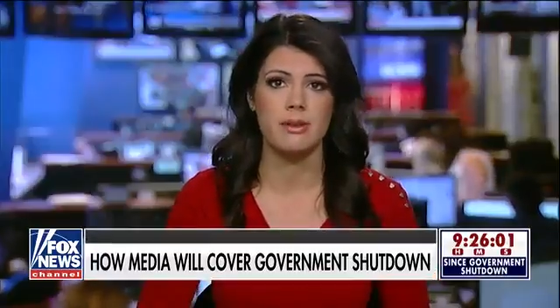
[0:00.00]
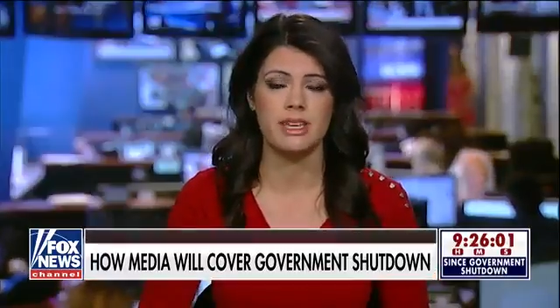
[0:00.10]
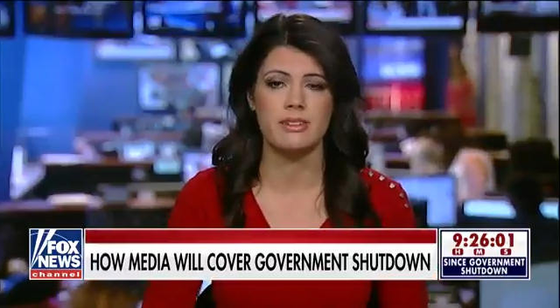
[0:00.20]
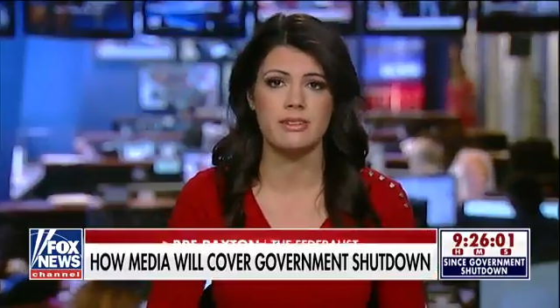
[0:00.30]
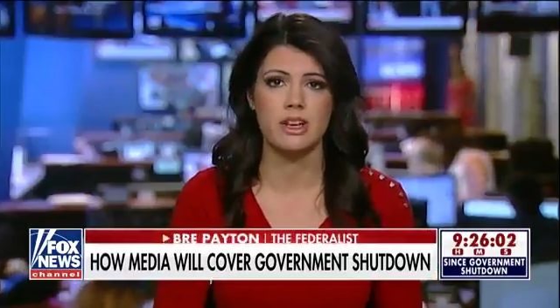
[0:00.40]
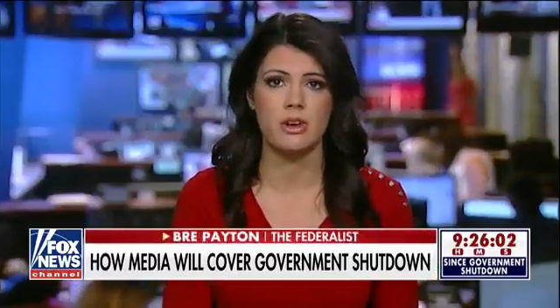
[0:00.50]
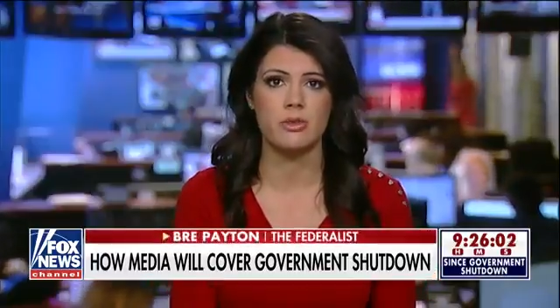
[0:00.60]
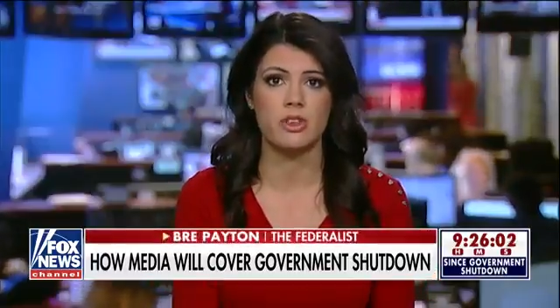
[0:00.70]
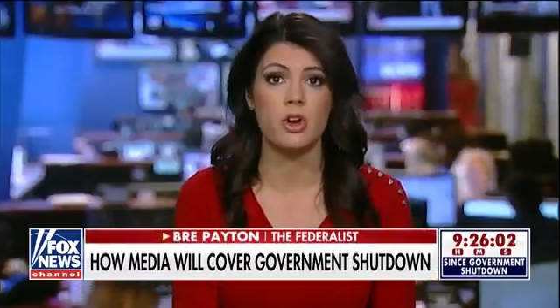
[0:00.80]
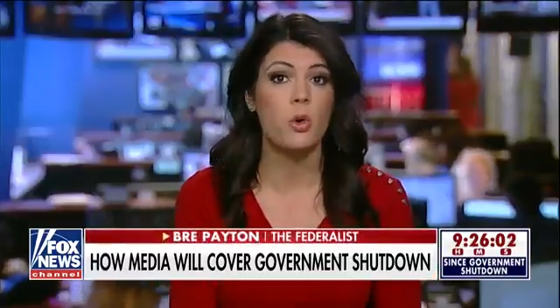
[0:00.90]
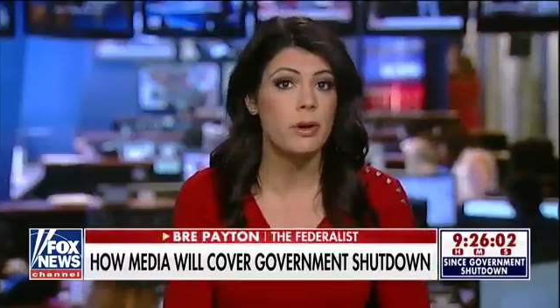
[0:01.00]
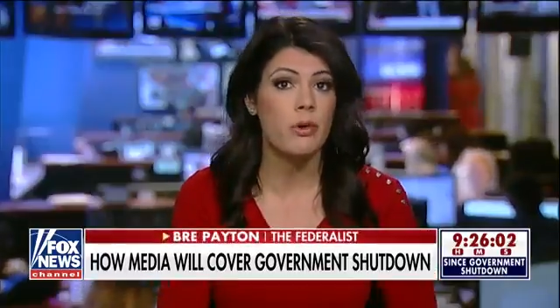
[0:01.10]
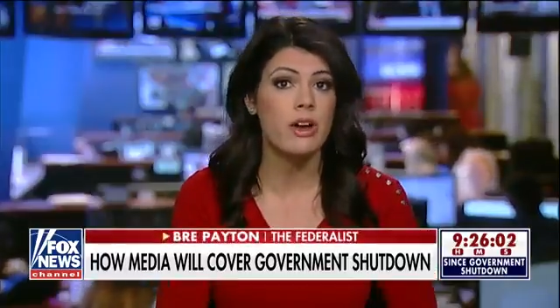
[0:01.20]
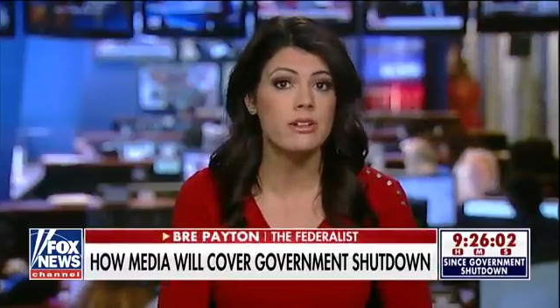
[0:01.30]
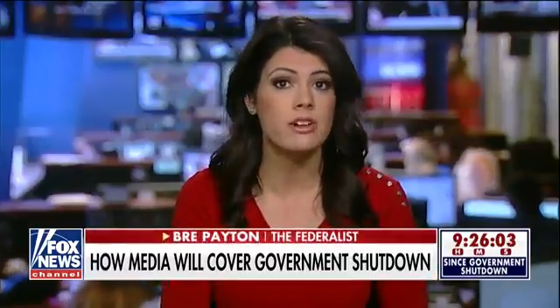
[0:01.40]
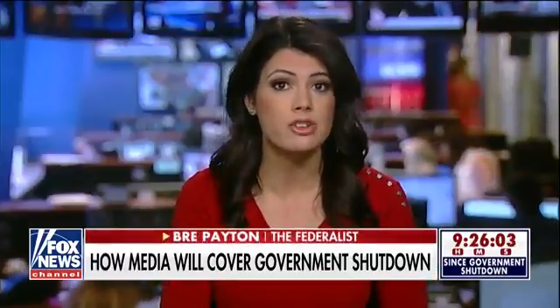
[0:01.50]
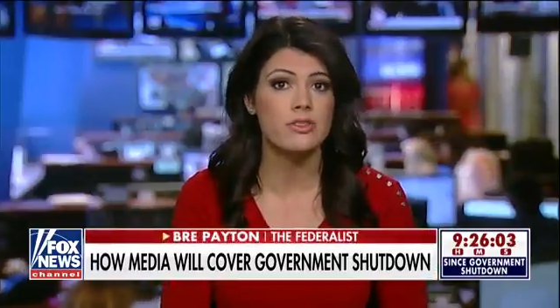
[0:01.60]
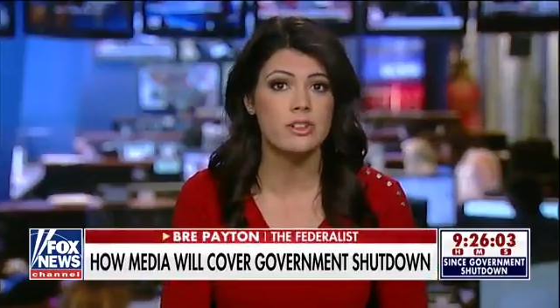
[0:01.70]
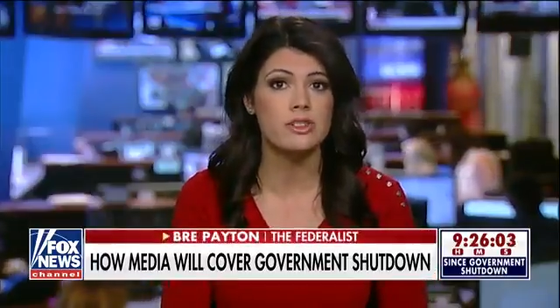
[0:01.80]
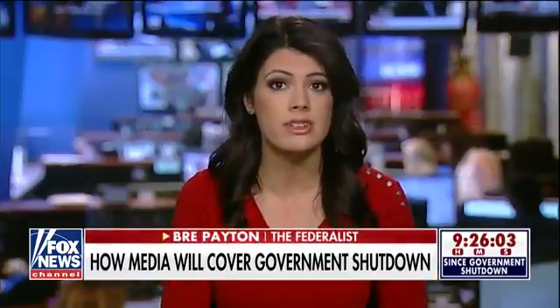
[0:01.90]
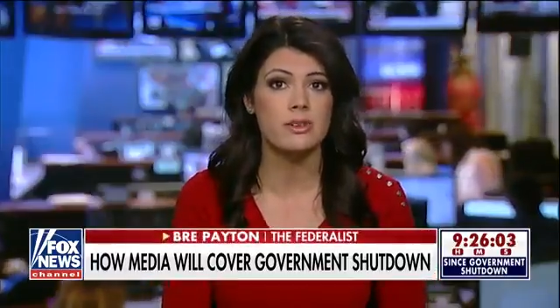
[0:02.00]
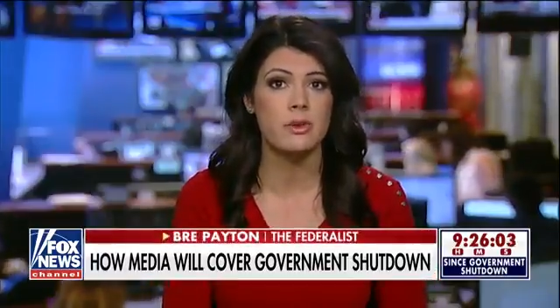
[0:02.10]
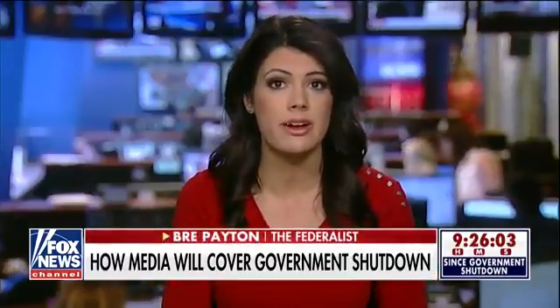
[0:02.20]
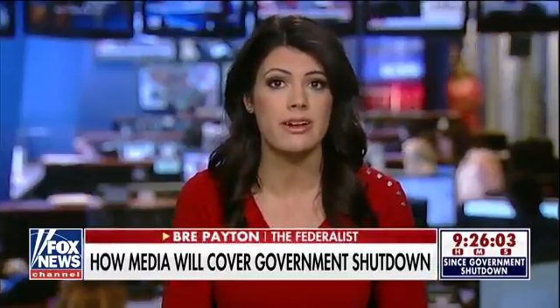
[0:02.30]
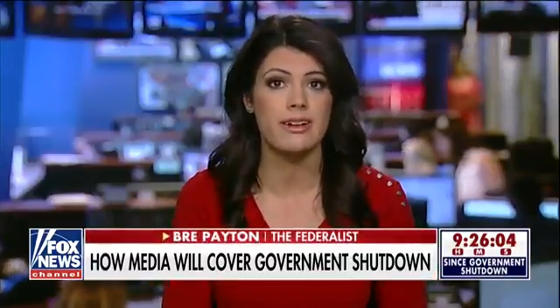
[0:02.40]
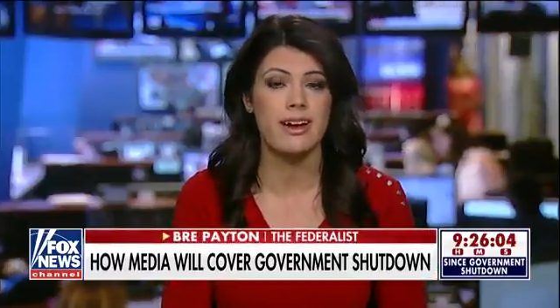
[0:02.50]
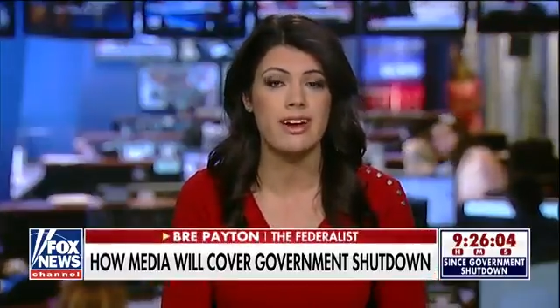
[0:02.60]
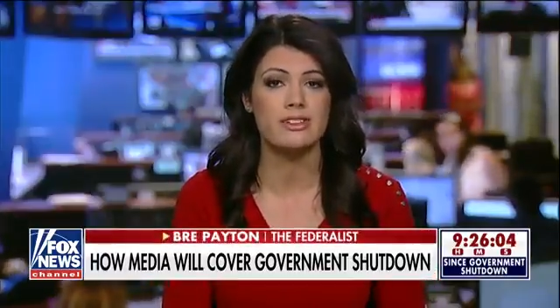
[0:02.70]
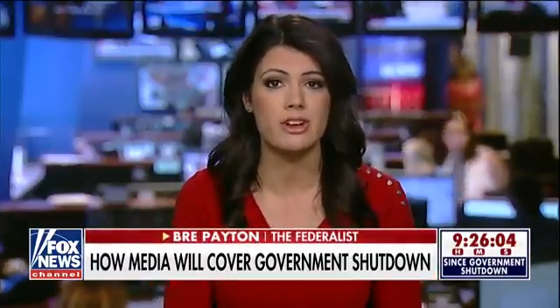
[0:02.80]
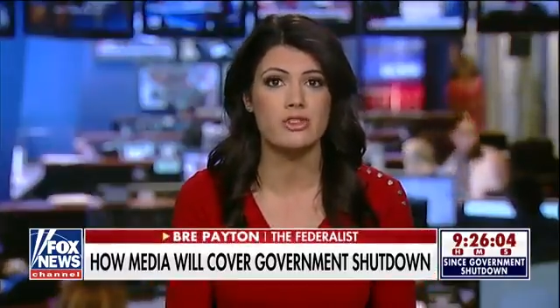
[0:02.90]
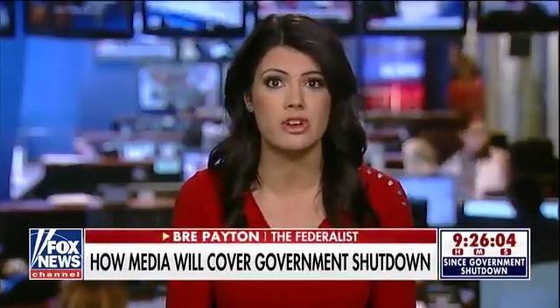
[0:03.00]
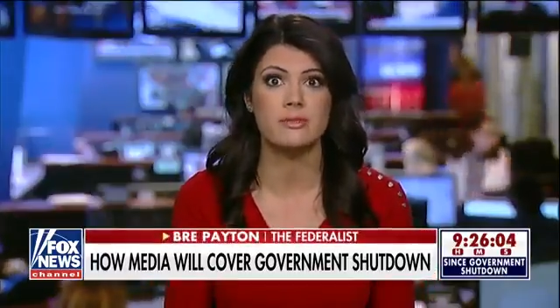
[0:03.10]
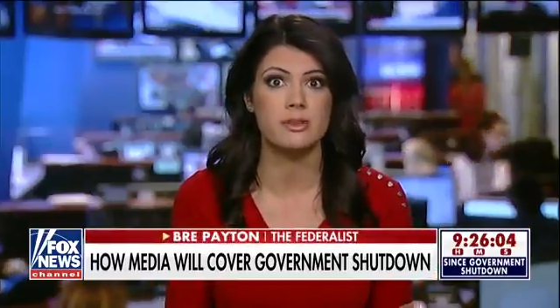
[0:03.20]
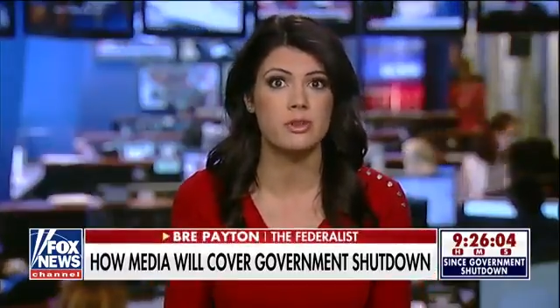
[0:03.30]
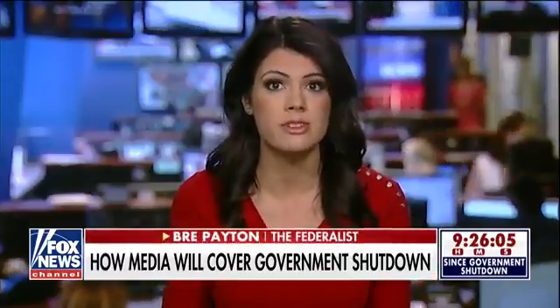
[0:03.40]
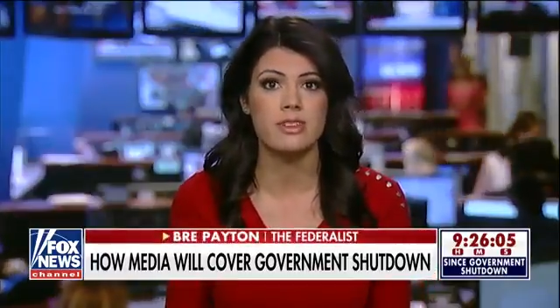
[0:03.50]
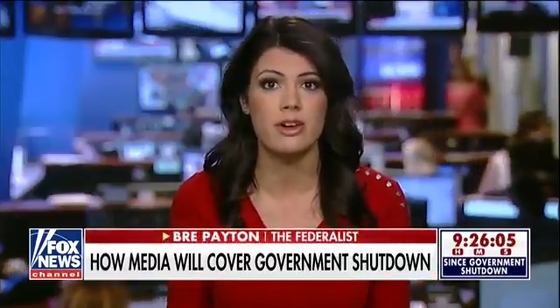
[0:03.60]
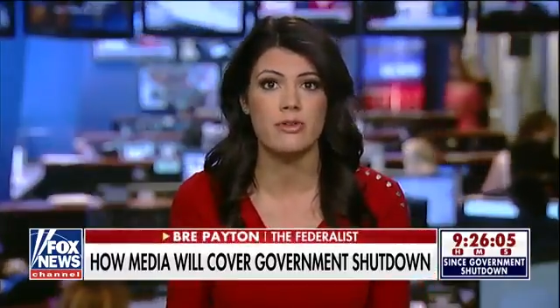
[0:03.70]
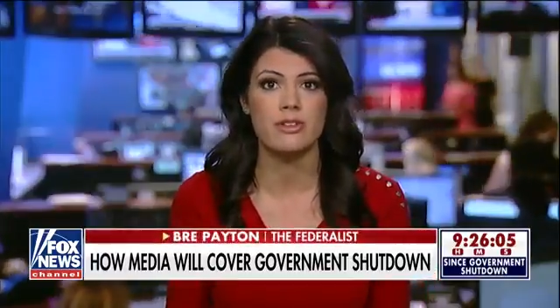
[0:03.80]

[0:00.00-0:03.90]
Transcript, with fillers: I mean, you know, the koi pond controversy where uh, Donald Trump supposedly